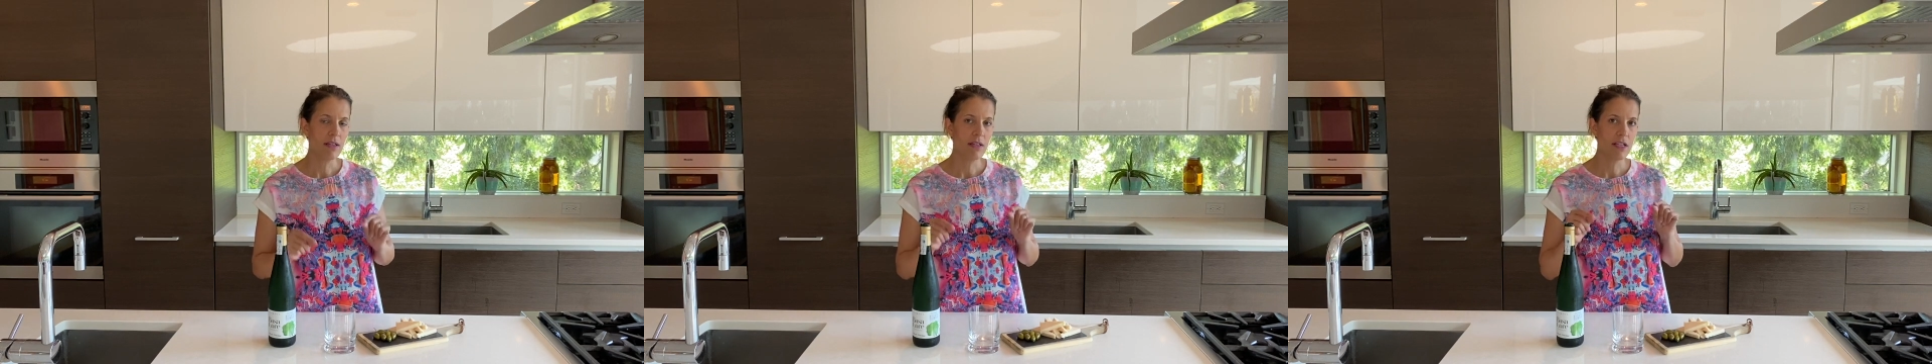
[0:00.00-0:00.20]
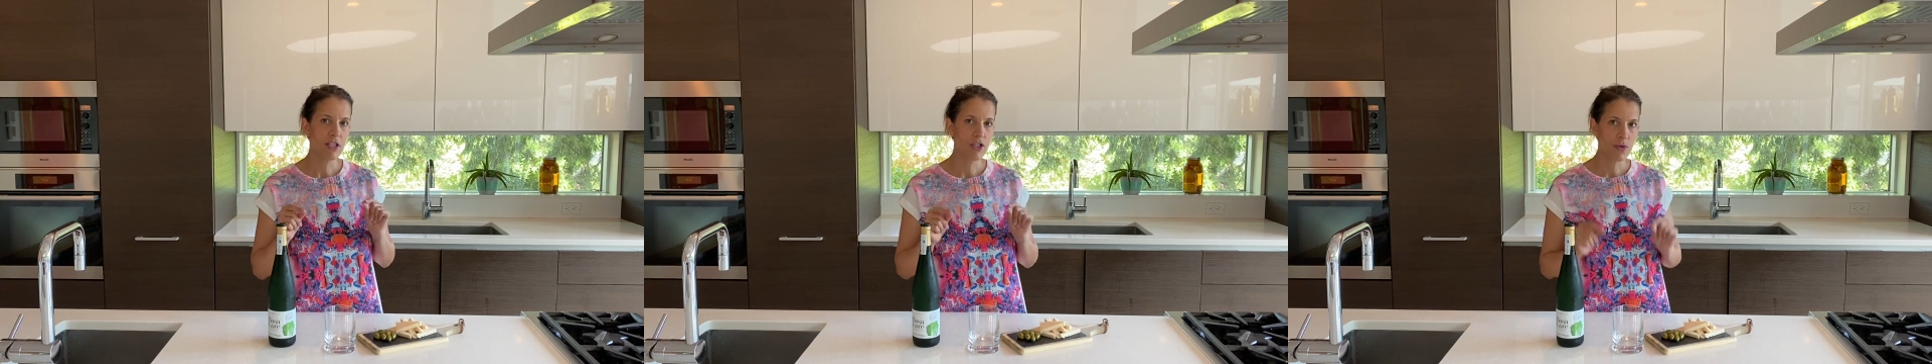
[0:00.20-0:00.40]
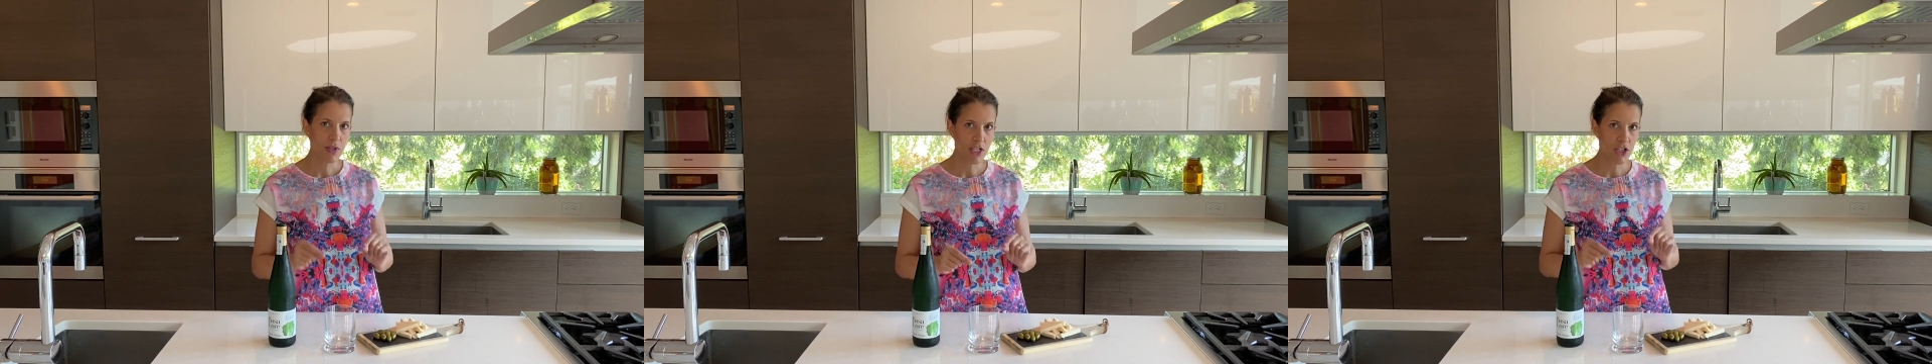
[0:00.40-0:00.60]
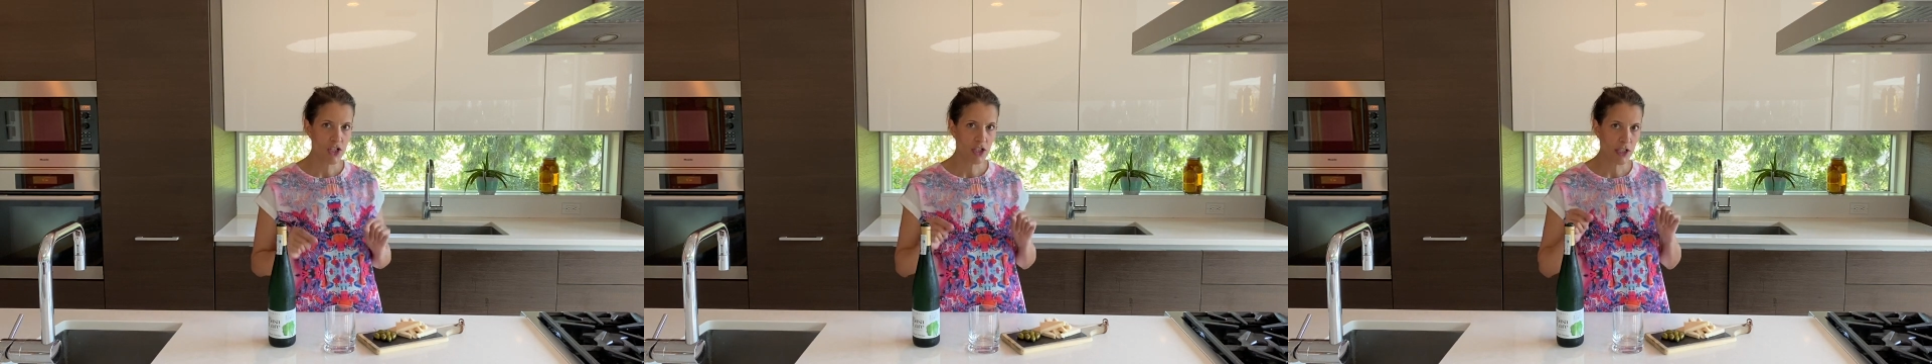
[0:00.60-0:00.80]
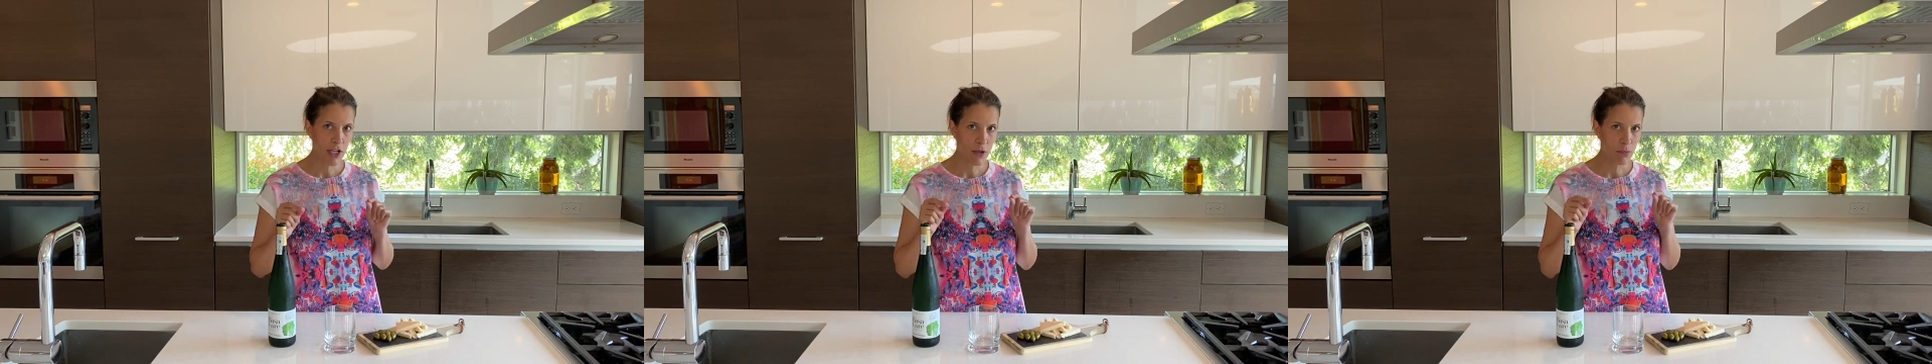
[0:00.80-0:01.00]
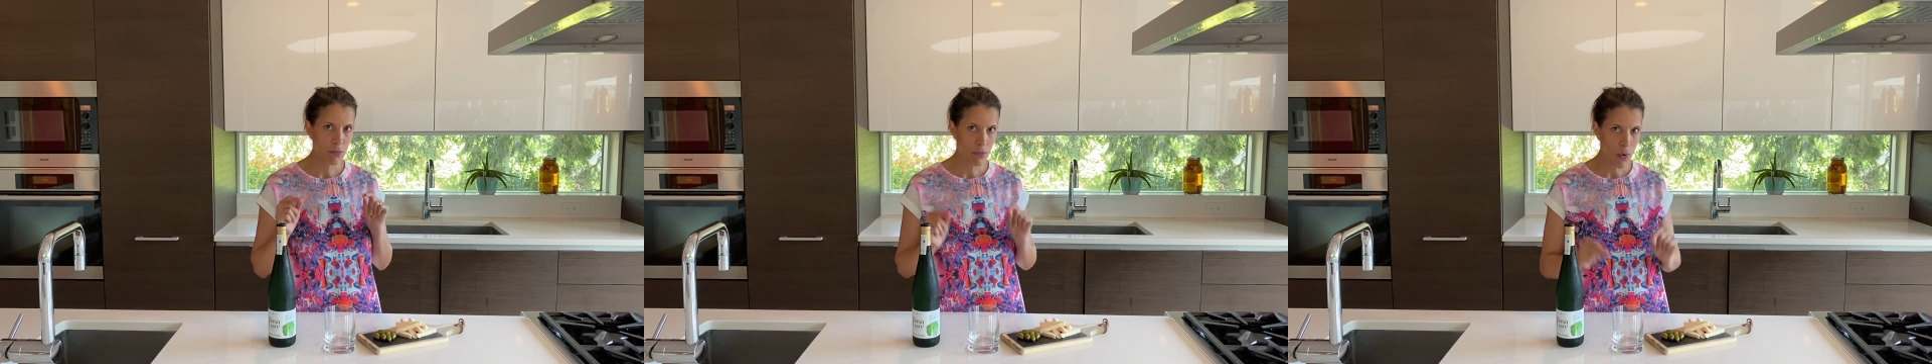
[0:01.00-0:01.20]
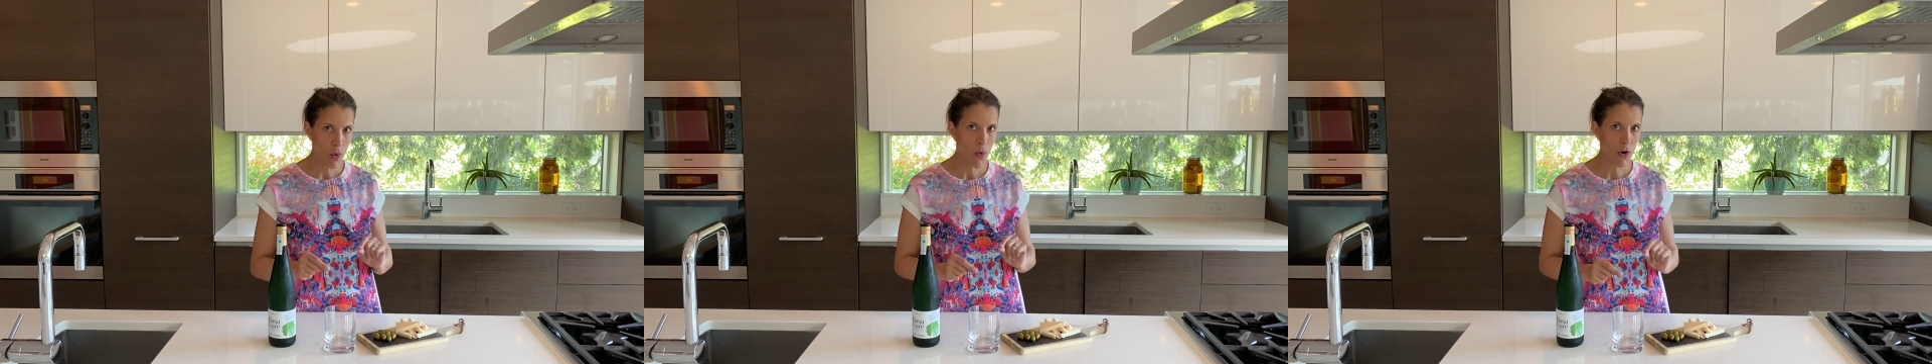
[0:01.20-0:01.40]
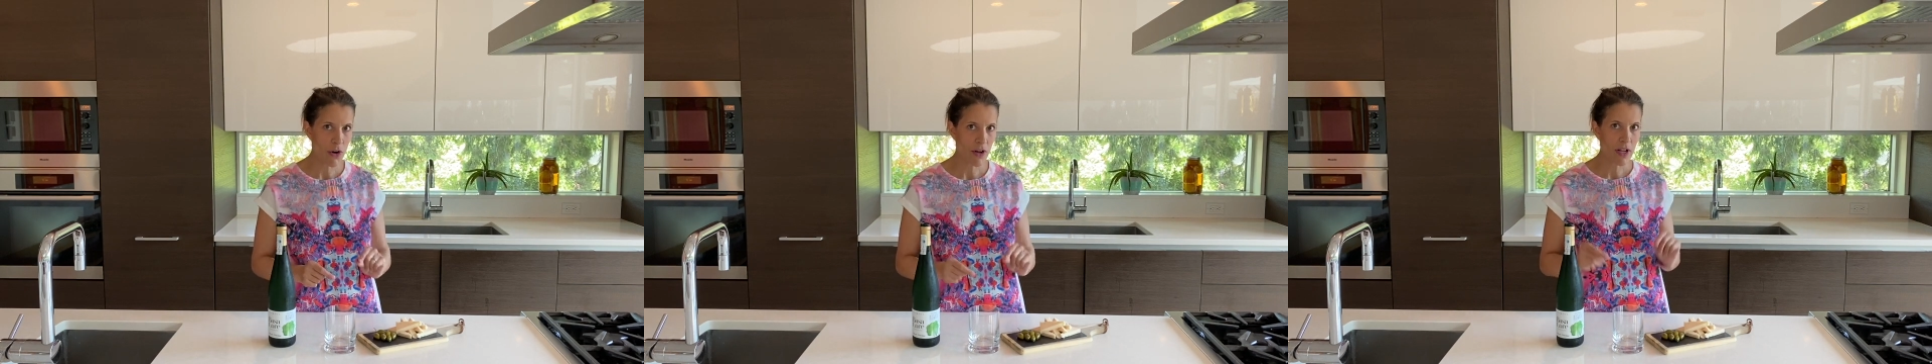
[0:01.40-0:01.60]
is traditionally
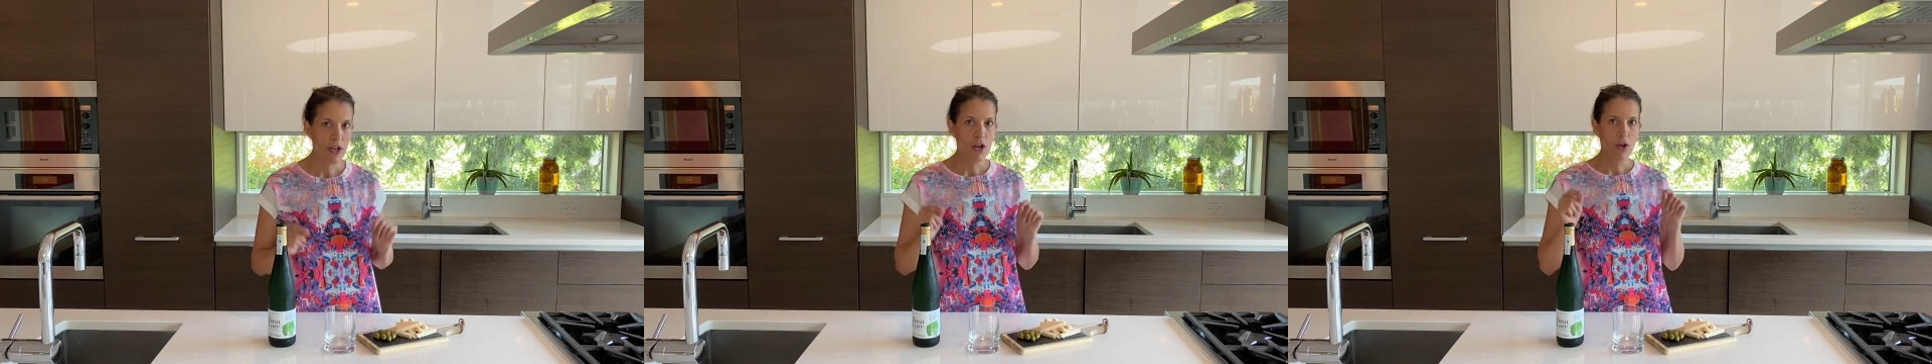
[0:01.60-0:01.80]
poured